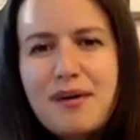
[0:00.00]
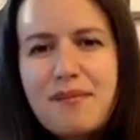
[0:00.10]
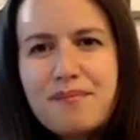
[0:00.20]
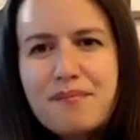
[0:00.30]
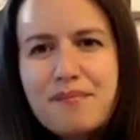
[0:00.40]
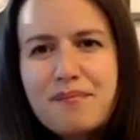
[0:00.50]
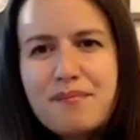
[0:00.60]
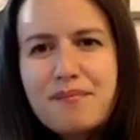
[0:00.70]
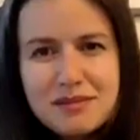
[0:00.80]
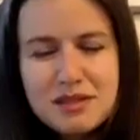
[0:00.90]
many
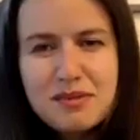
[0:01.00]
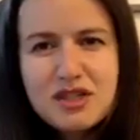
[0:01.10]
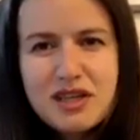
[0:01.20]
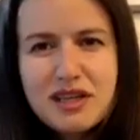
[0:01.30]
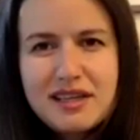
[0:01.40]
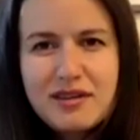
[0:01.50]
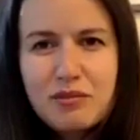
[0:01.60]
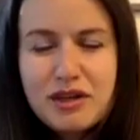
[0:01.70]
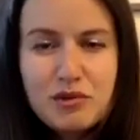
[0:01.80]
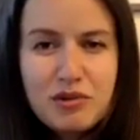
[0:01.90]
times, especially
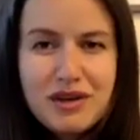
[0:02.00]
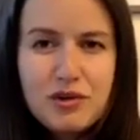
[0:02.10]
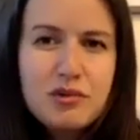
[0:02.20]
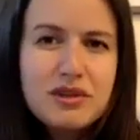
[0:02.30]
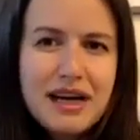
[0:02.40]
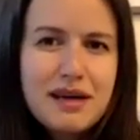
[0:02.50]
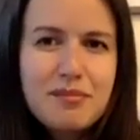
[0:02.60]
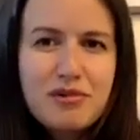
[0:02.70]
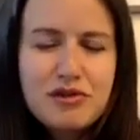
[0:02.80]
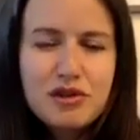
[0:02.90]
when you're a new type of
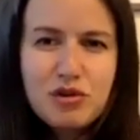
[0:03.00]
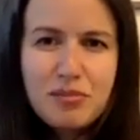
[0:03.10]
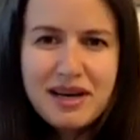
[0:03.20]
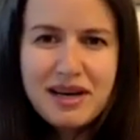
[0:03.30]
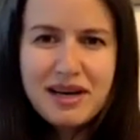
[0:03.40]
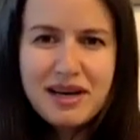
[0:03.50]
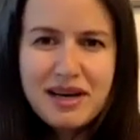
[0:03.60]
renewable energy,